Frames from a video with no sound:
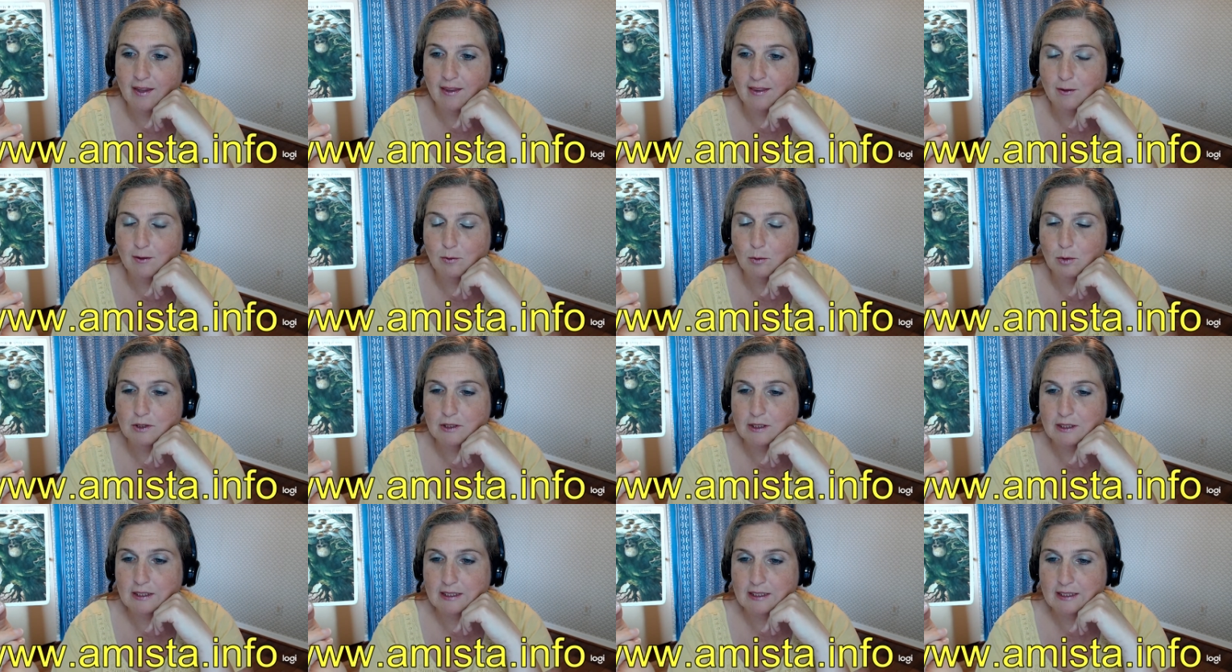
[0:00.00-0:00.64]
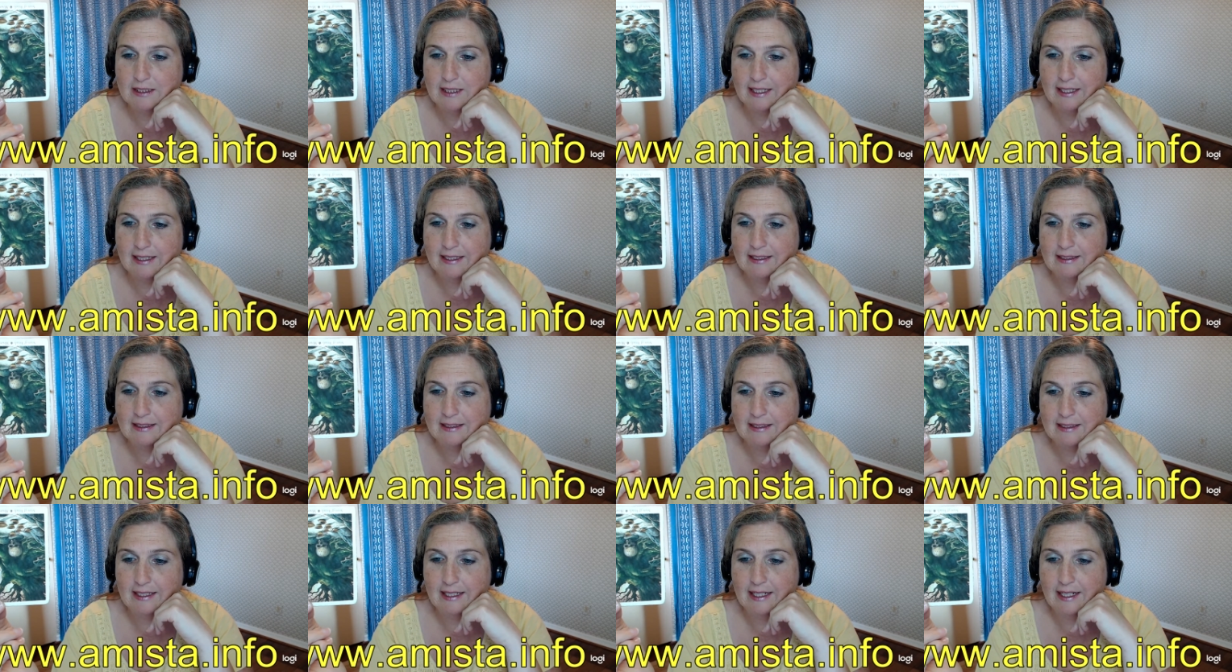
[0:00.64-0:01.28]
The world
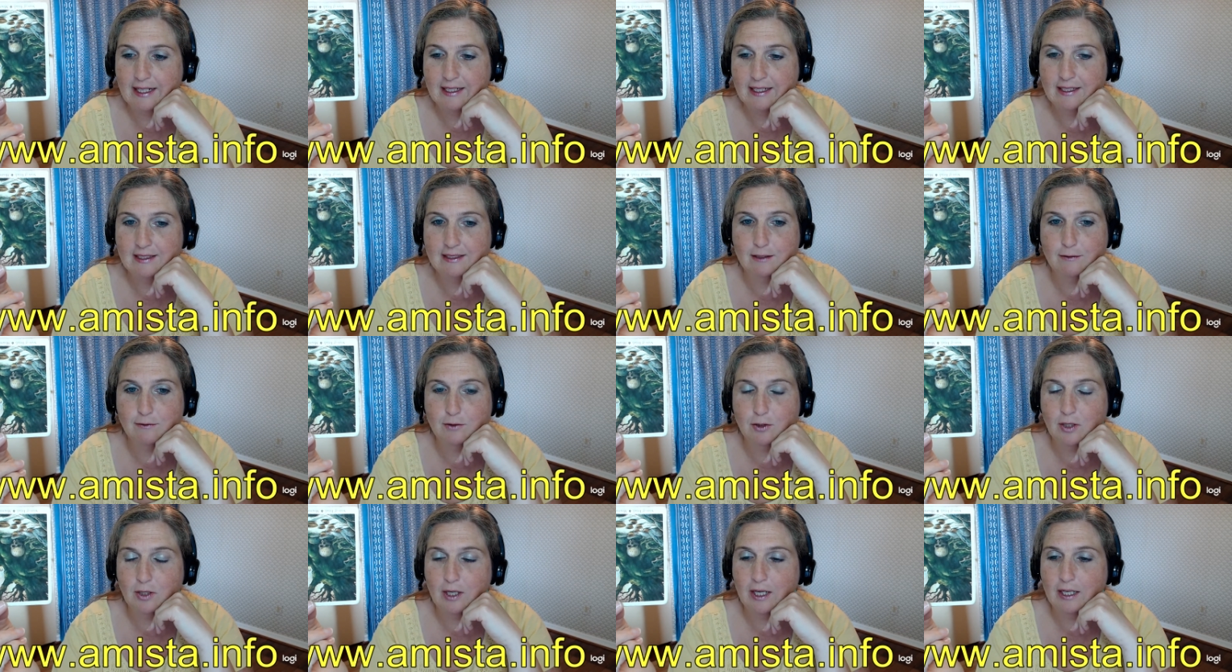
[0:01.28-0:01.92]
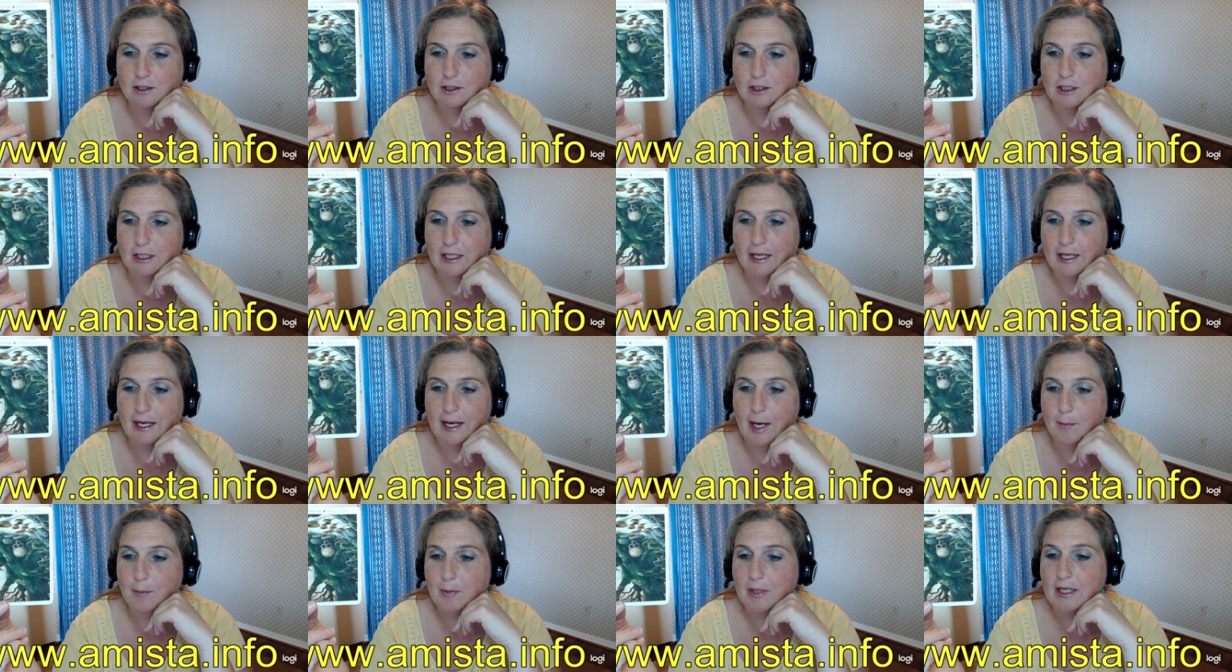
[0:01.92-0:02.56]
isn't going to end if you're actually
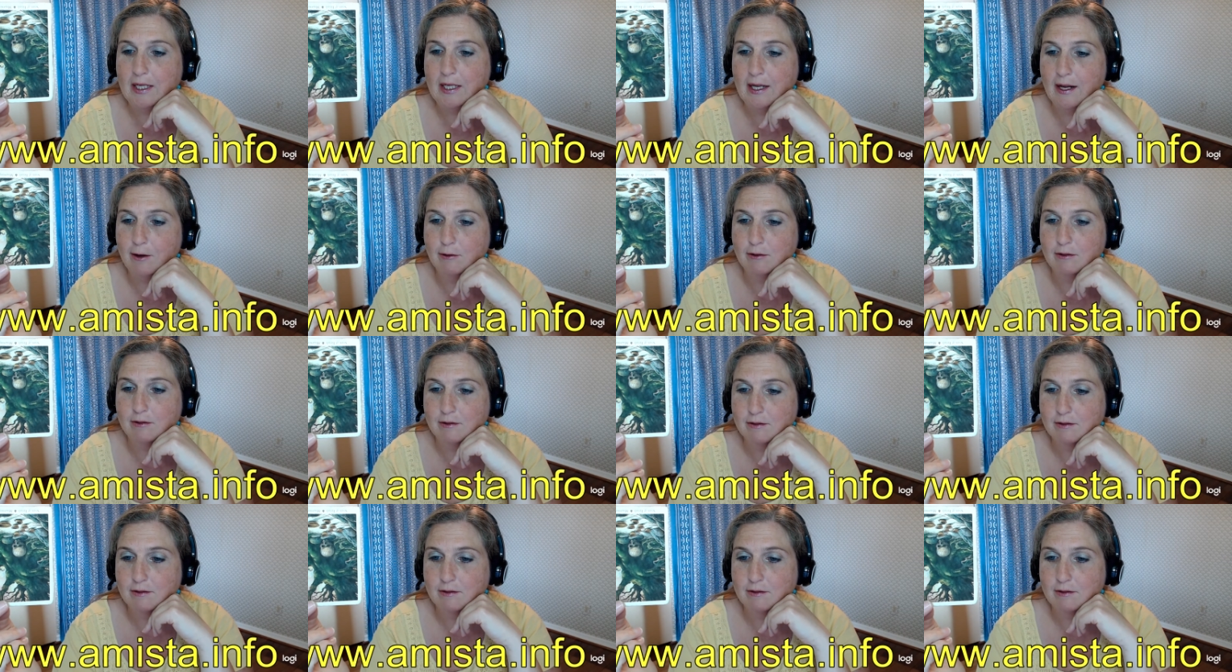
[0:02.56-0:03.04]
happy now.